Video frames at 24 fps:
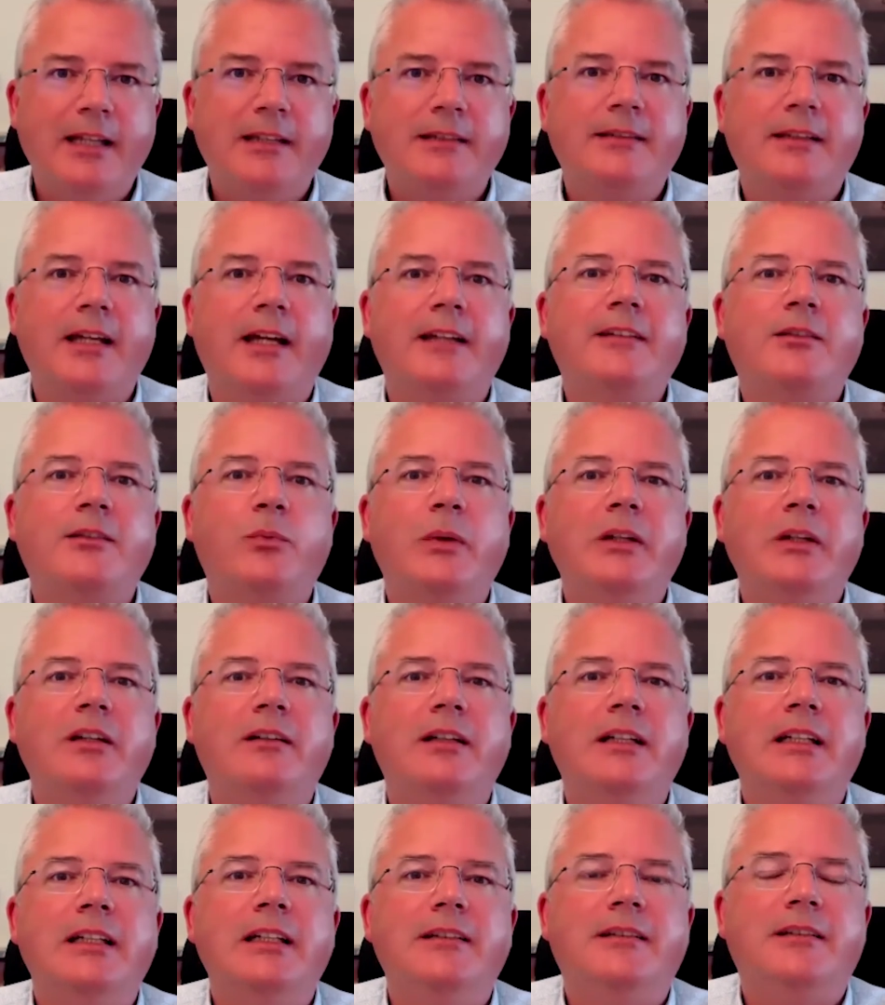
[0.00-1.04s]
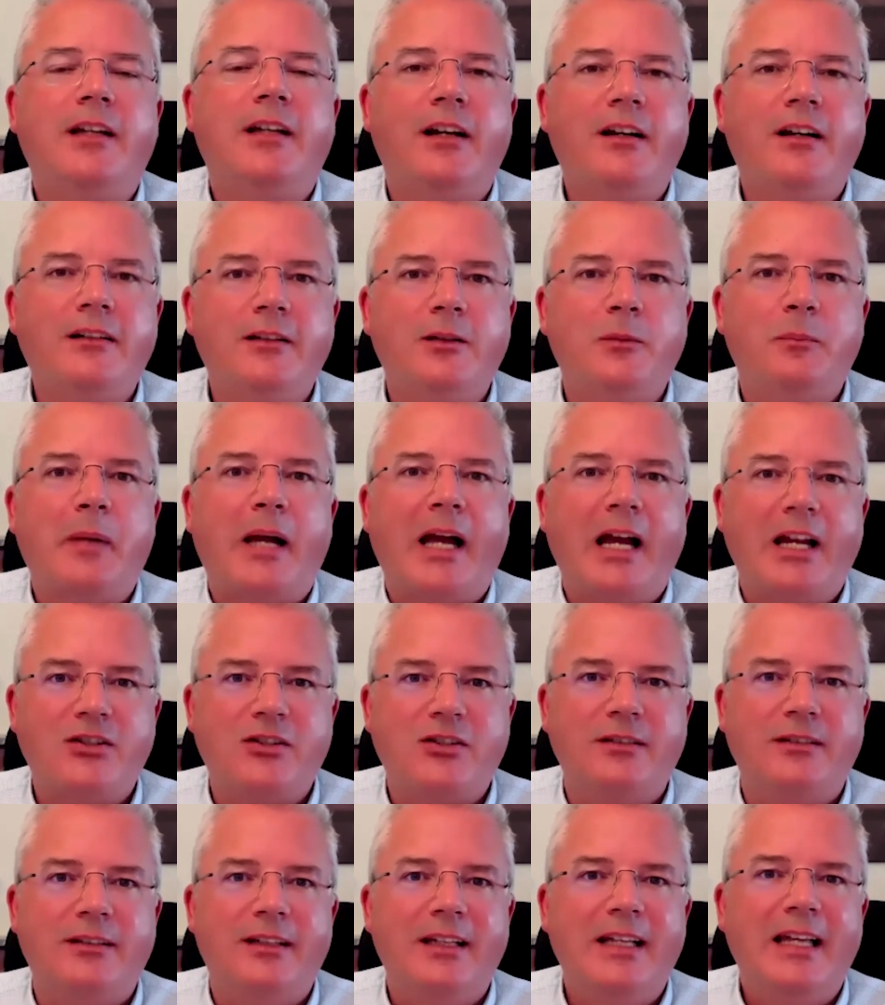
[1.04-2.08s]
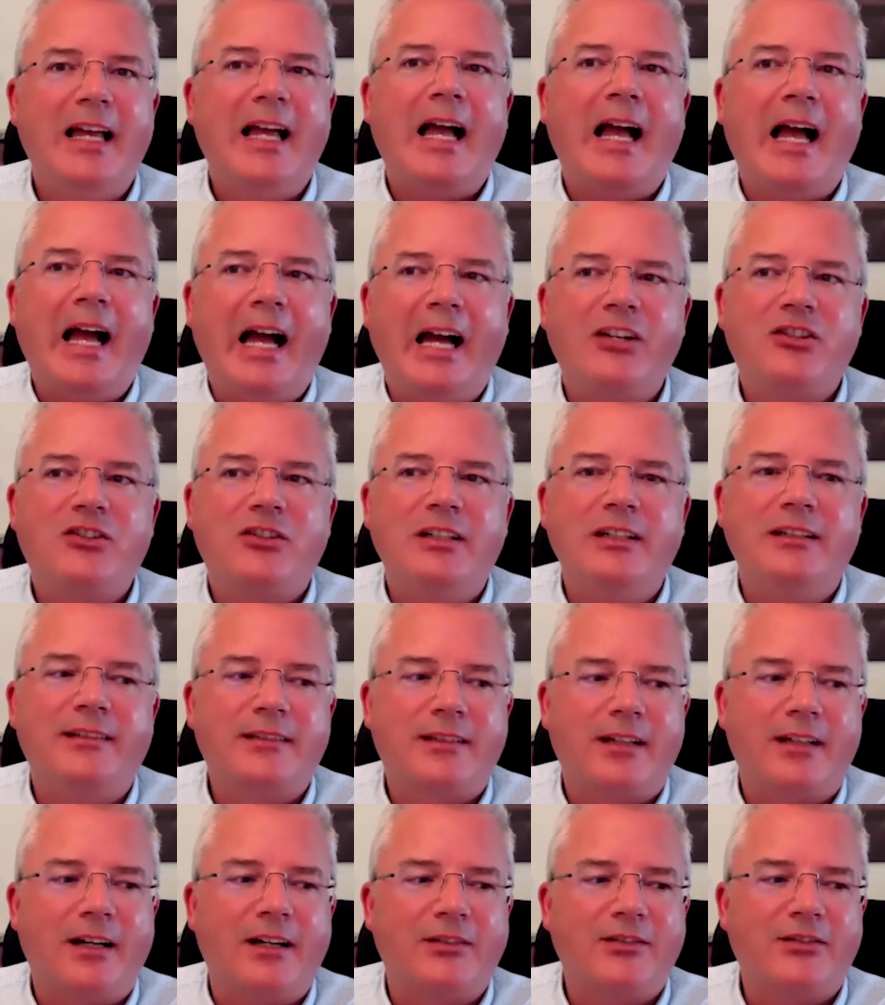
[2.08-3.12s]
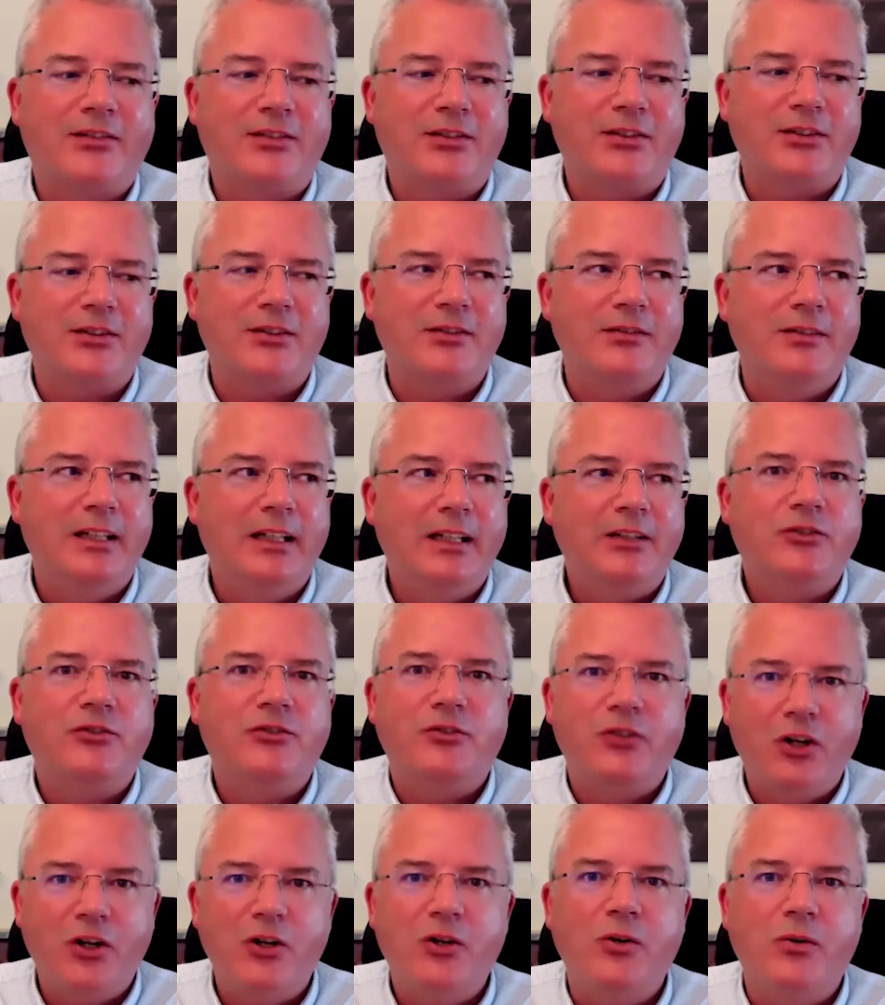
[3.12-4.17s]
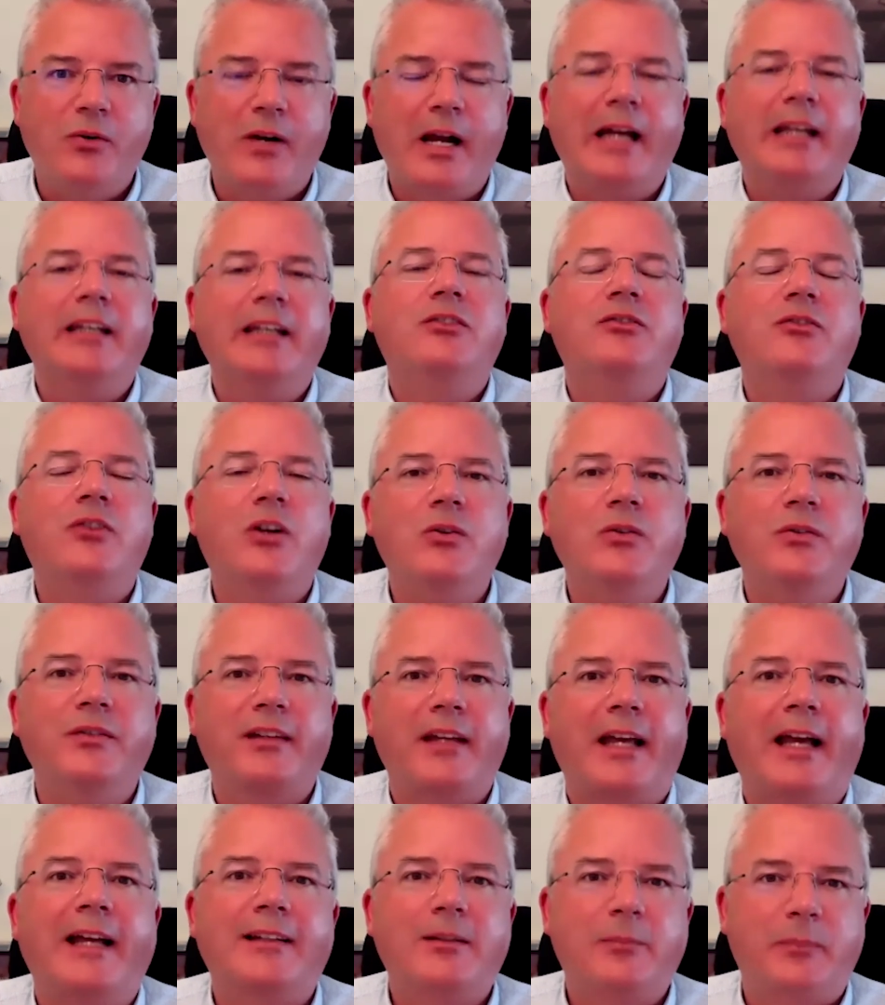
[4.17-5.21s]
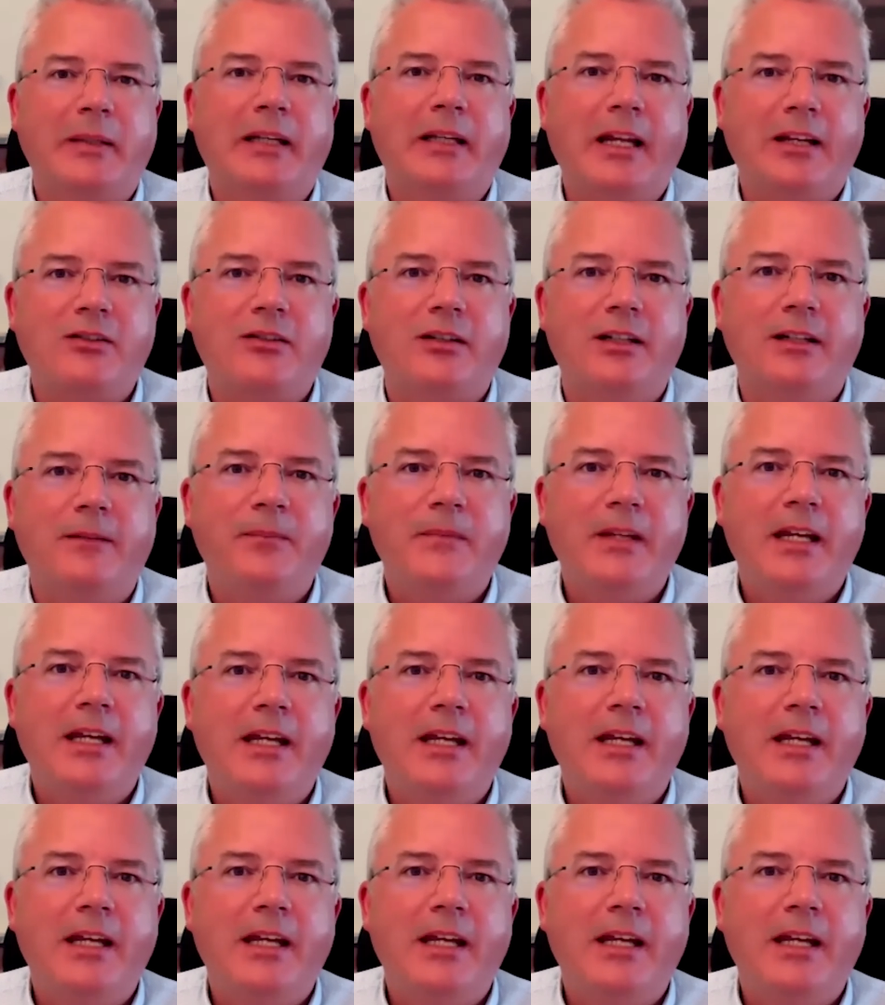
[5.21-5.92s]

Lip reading: that's when your internal passion actually starts to grow, and it grows exponentially.